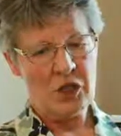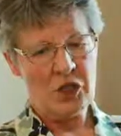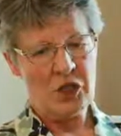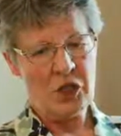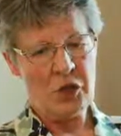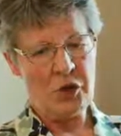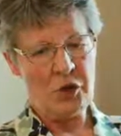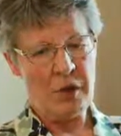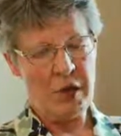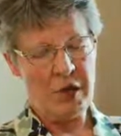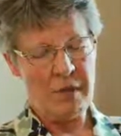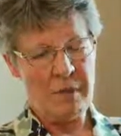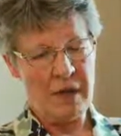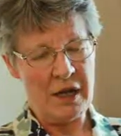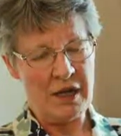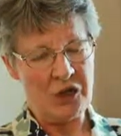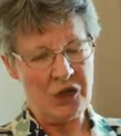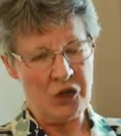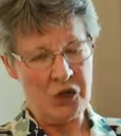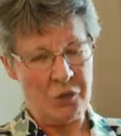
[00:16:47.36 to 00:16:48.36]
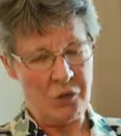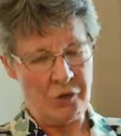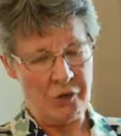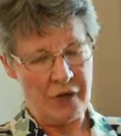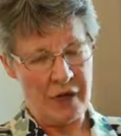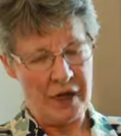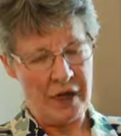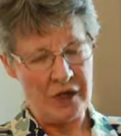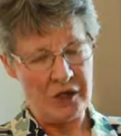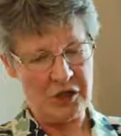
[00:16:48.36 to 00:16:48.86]
Tony, my
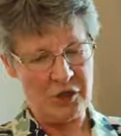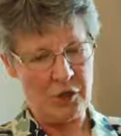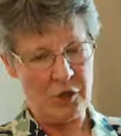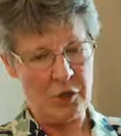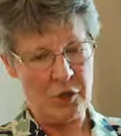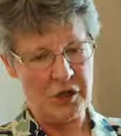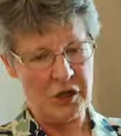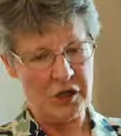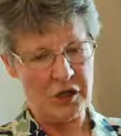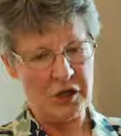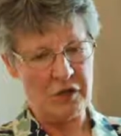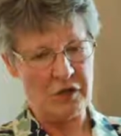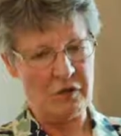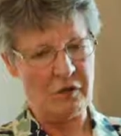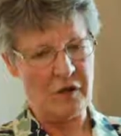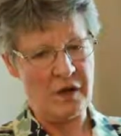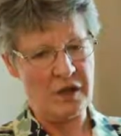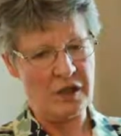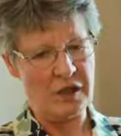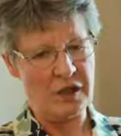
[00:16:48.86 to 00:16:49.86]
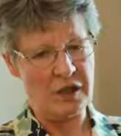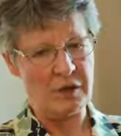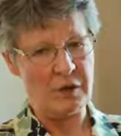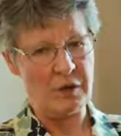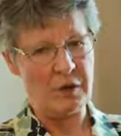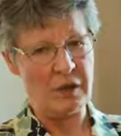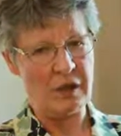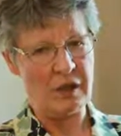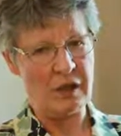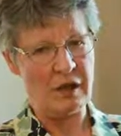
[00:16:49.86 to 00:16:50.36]
supervisor, was convinced
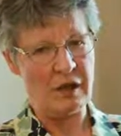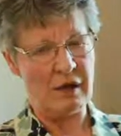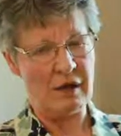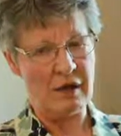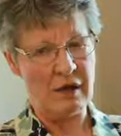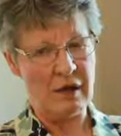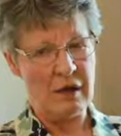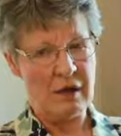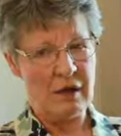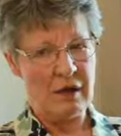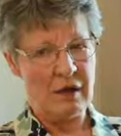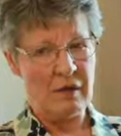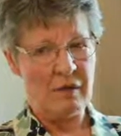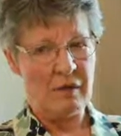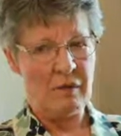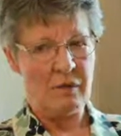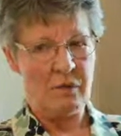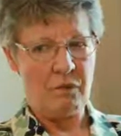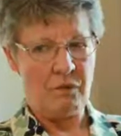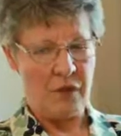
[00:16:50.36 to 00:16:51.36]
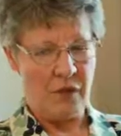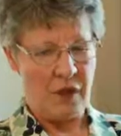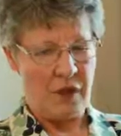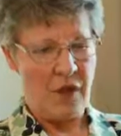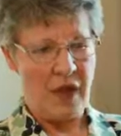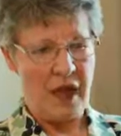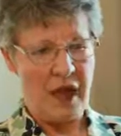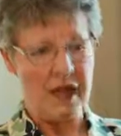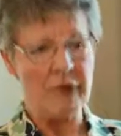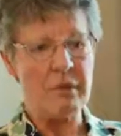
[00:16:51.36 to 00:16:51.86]
it was the
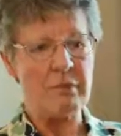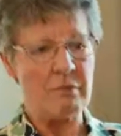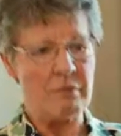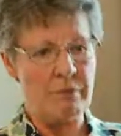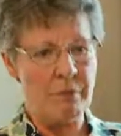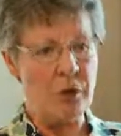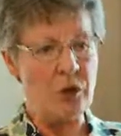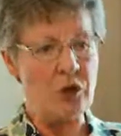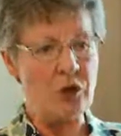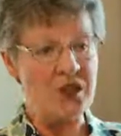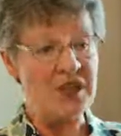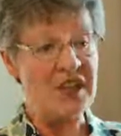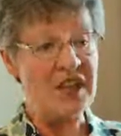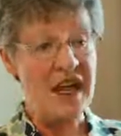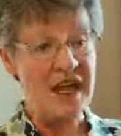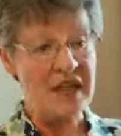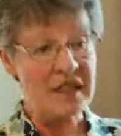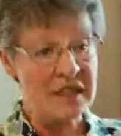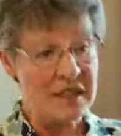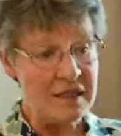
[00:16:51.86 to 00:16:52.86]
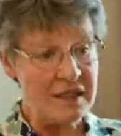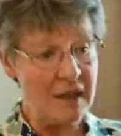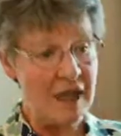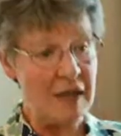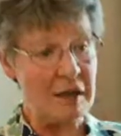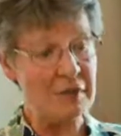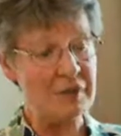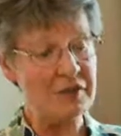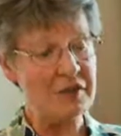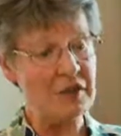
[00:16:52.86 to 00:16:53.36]
then most dense
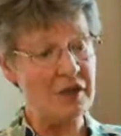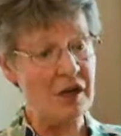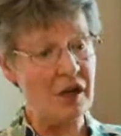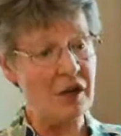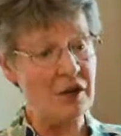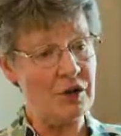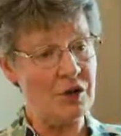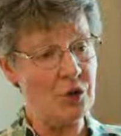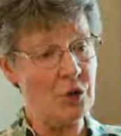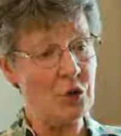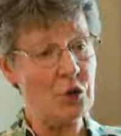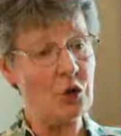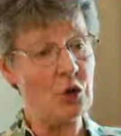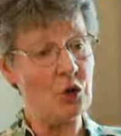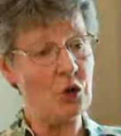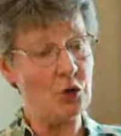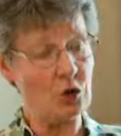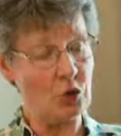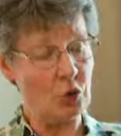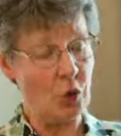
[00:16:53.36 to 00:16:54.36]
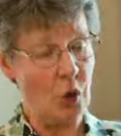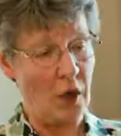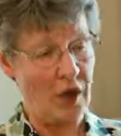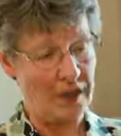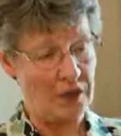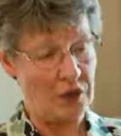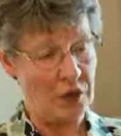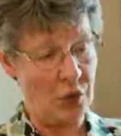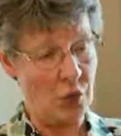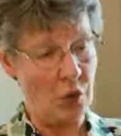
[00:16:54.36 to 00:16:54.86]
type of star known, called a
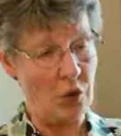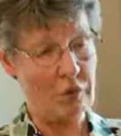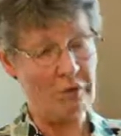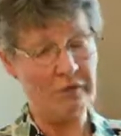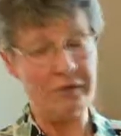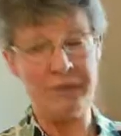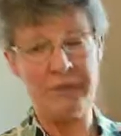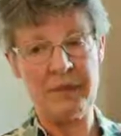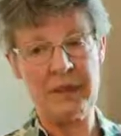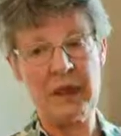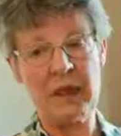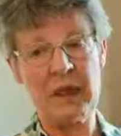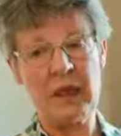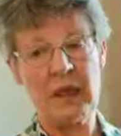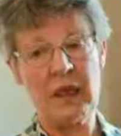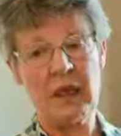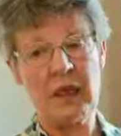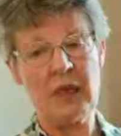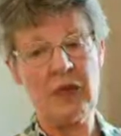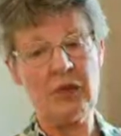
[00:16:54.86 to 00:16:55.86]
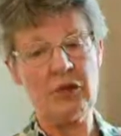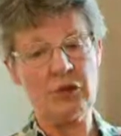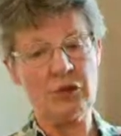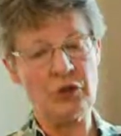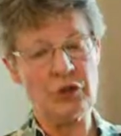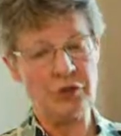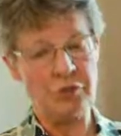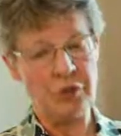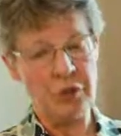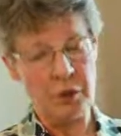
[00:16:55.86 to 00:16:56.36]
white dwarf. He
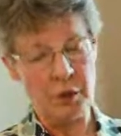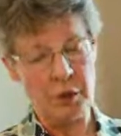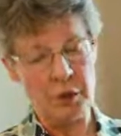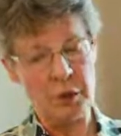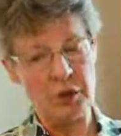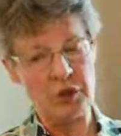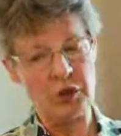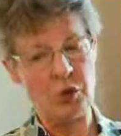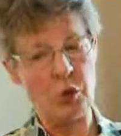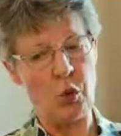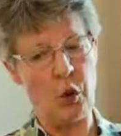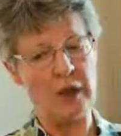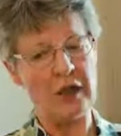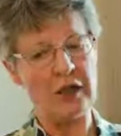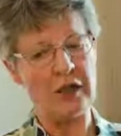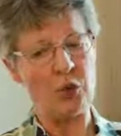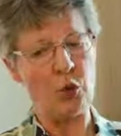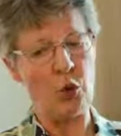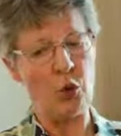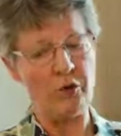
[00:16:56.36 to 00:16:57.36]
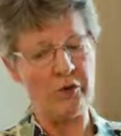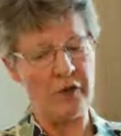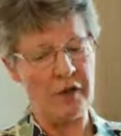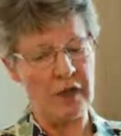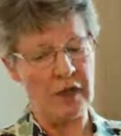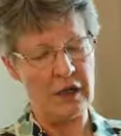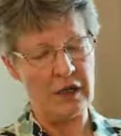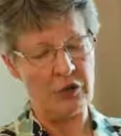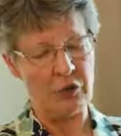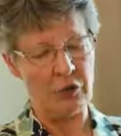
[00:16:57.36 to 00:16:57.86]
thought it probably was a white dwarf,
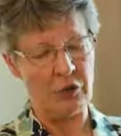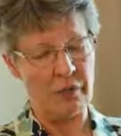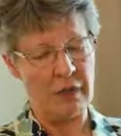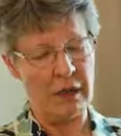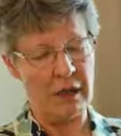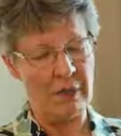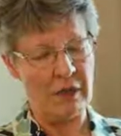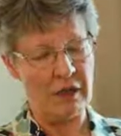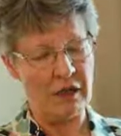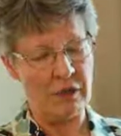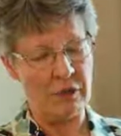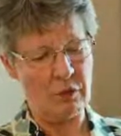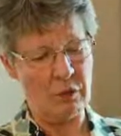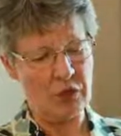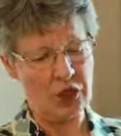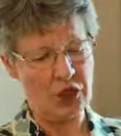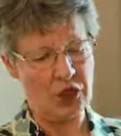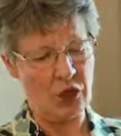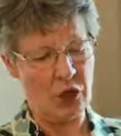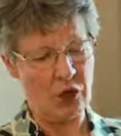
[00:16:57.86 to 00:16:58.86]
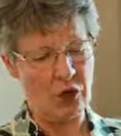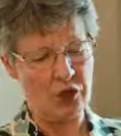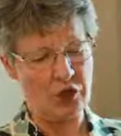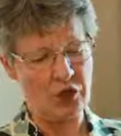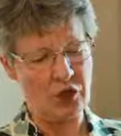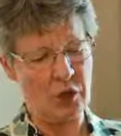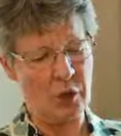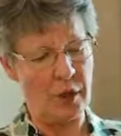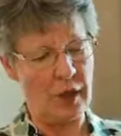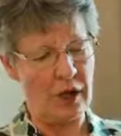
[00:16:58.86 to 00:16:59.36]
and he thought maybe there were
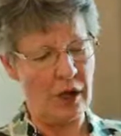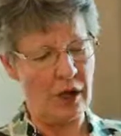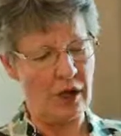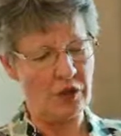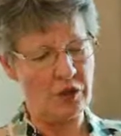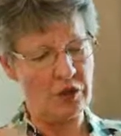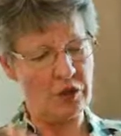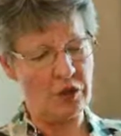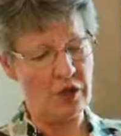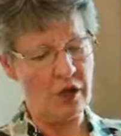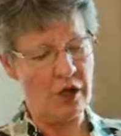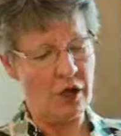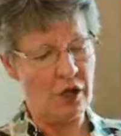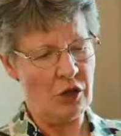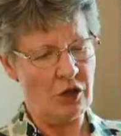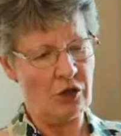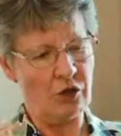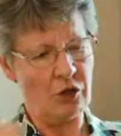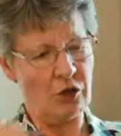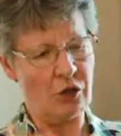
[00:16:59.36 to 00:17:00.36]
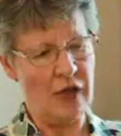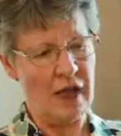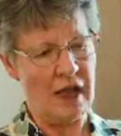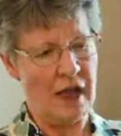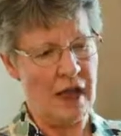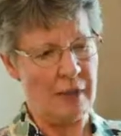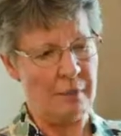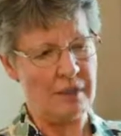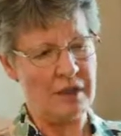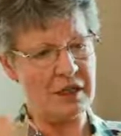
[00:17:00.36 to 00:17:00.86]
shocks going out through the
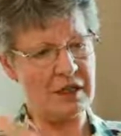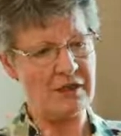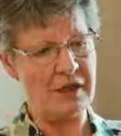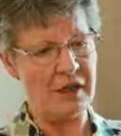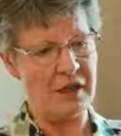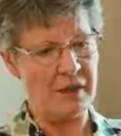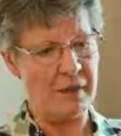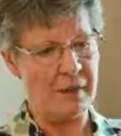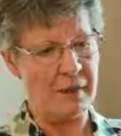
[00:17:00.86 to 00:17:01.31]
atmosphere.